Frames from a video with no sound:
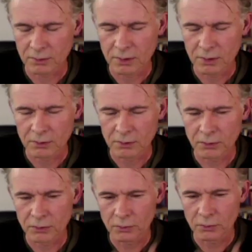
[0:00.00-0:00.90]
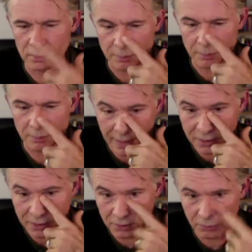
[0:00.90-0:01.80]
So you
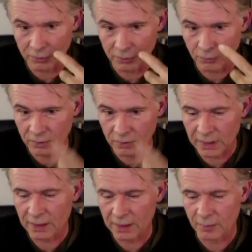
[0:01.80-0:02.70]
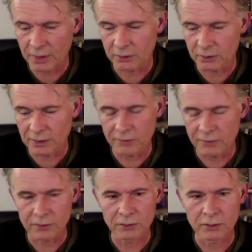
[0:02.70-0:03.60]
imagine or you think about
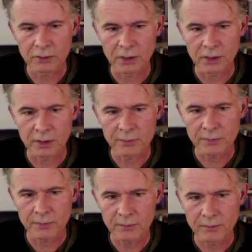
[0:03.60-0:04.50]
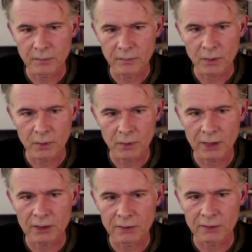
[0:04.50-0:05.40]
lifting your arm
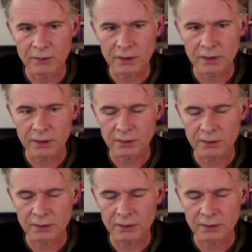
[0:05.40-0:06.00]
without lifting it.